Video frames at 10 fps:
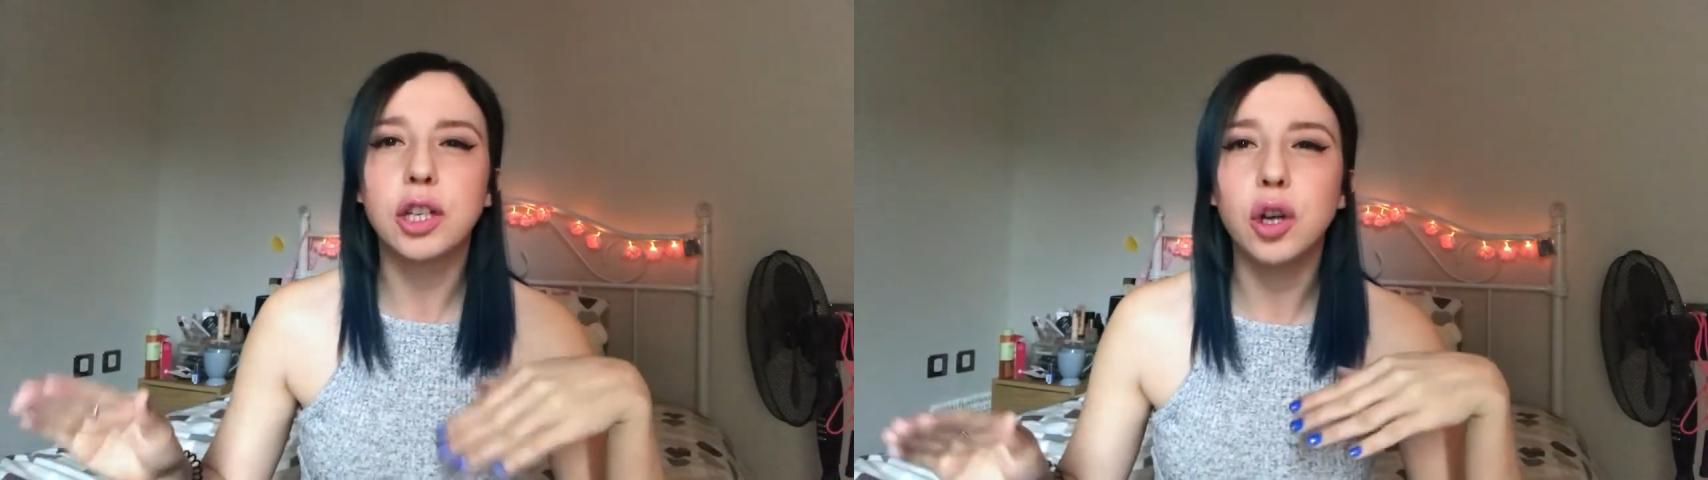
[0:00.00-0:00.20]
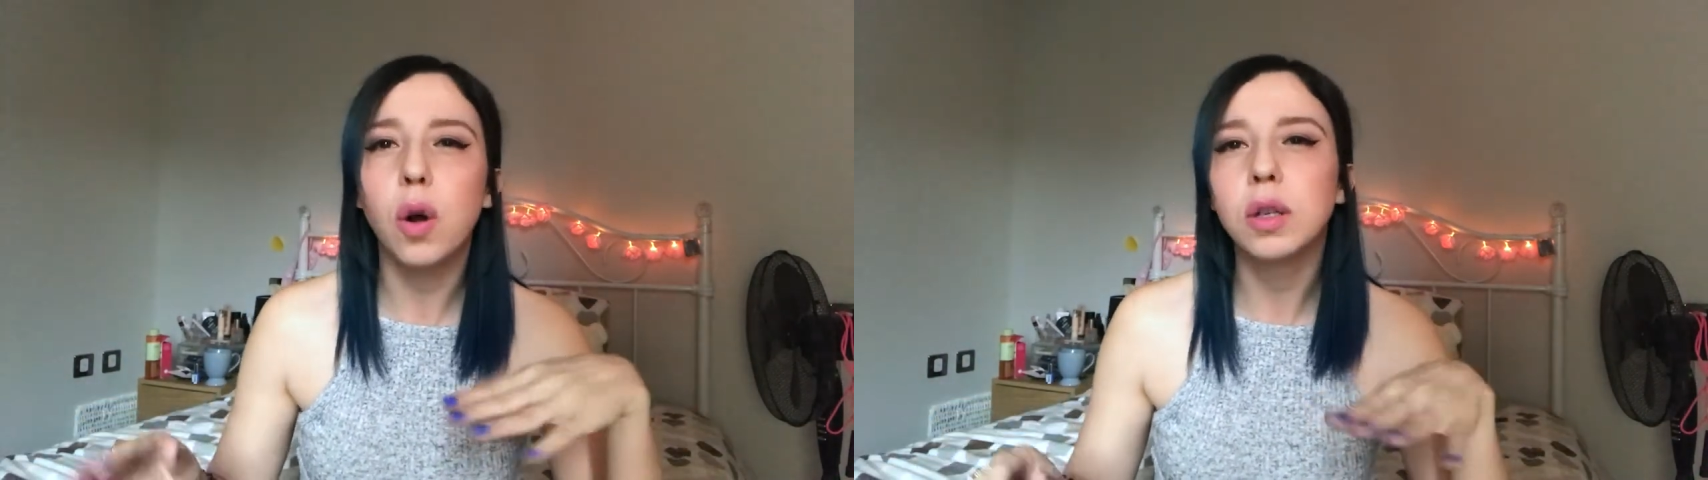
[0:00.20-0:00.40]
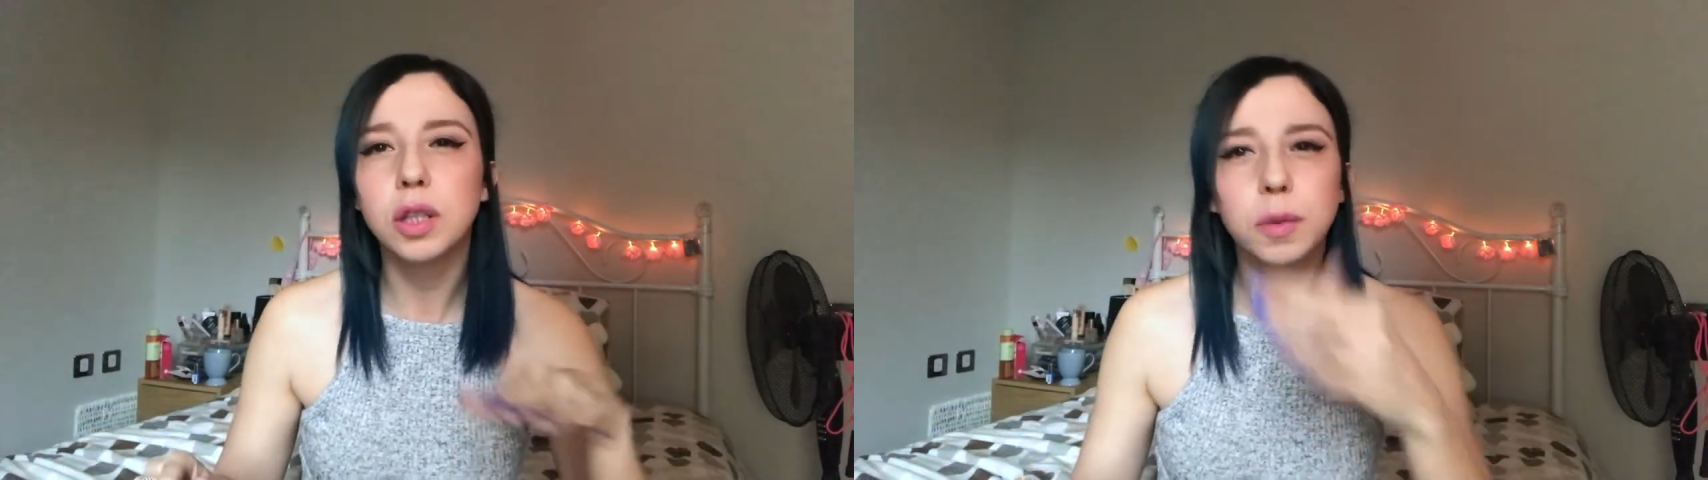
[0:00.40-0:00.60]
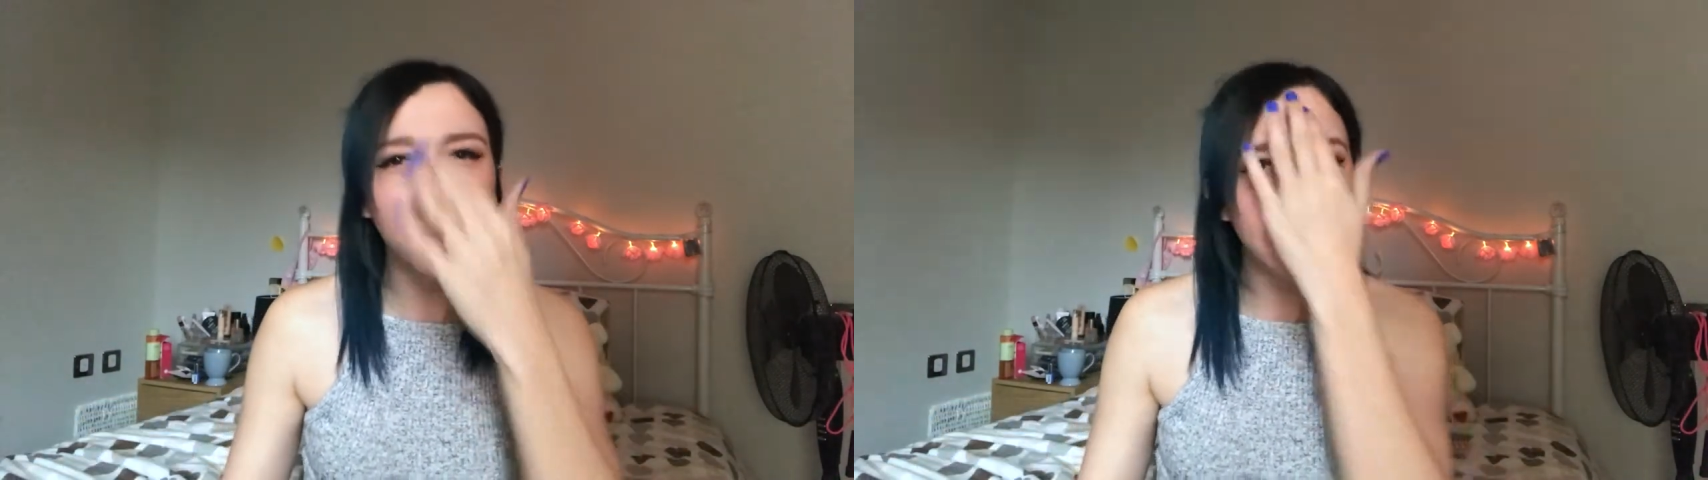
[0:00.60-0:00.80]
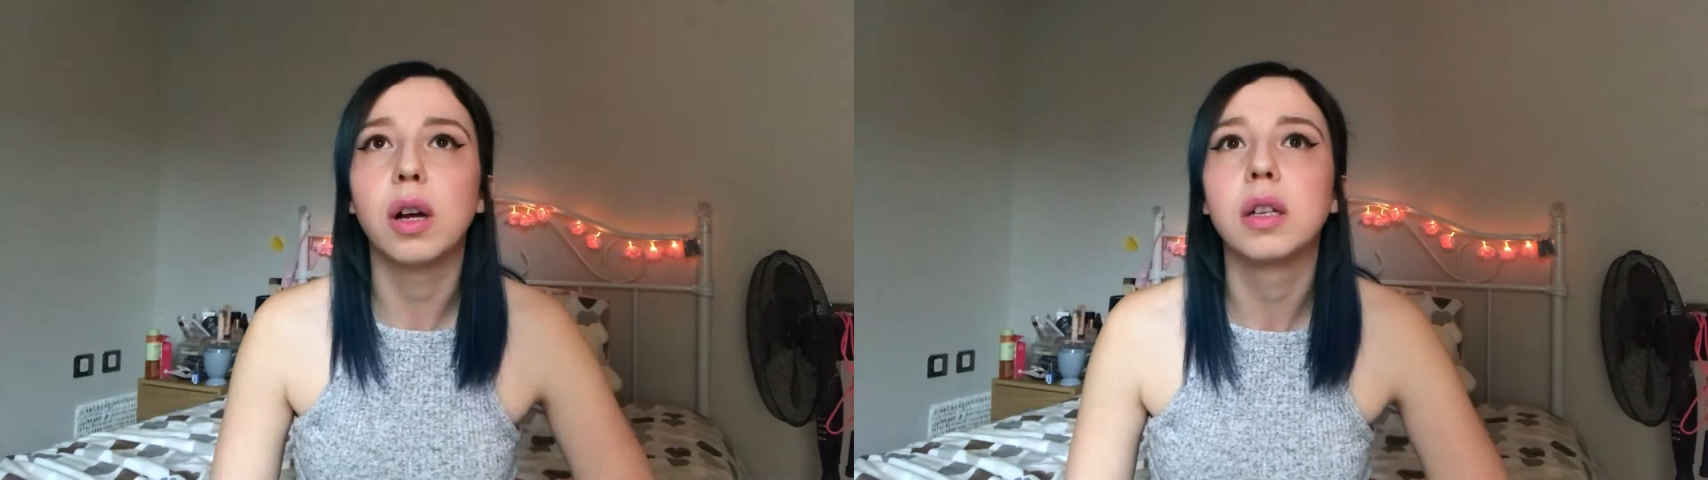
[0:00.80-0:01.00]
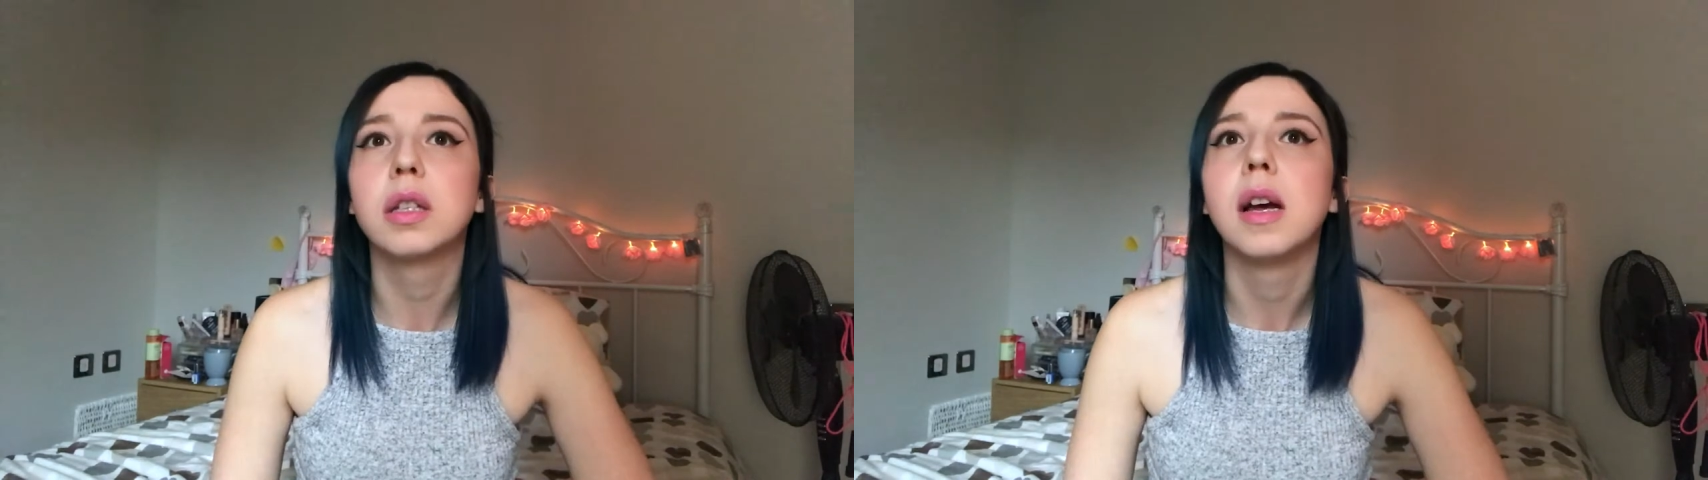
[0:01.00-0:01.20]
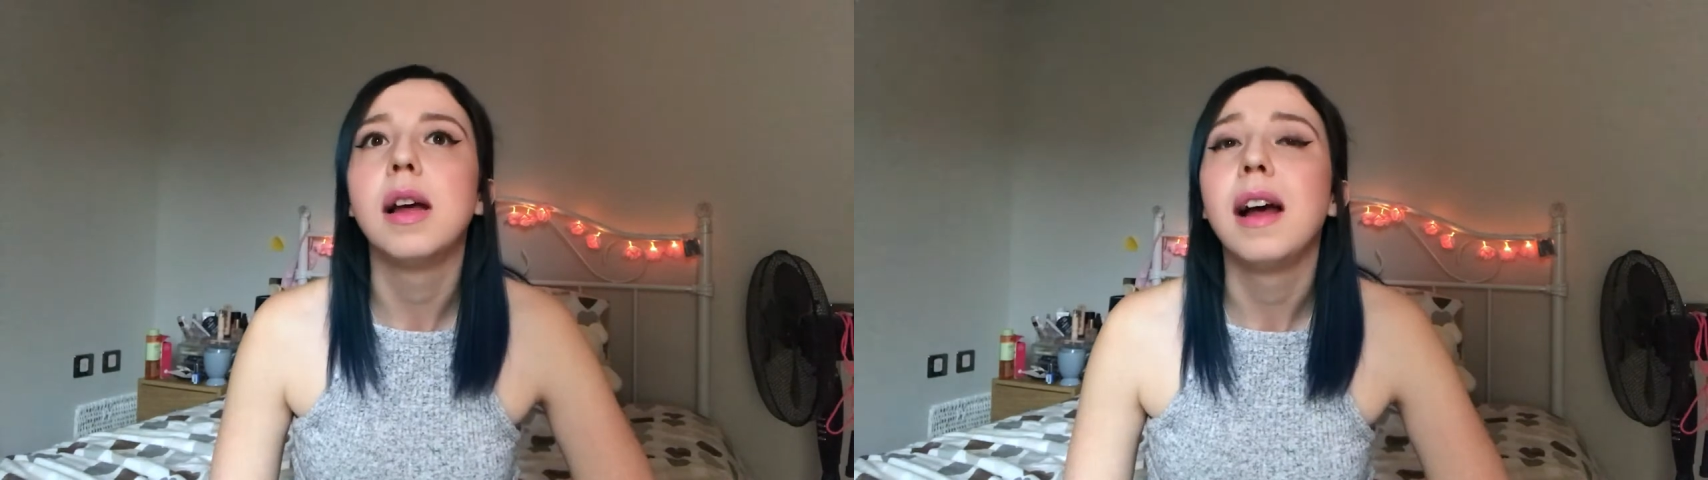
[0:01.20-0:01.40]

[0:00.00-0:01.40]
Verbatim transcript: short and sweet, because